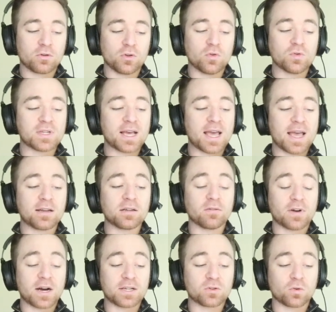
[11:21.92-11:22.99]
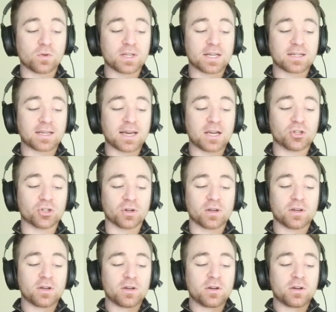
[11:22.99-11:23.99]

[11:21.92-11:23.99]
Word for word: user and device authentication.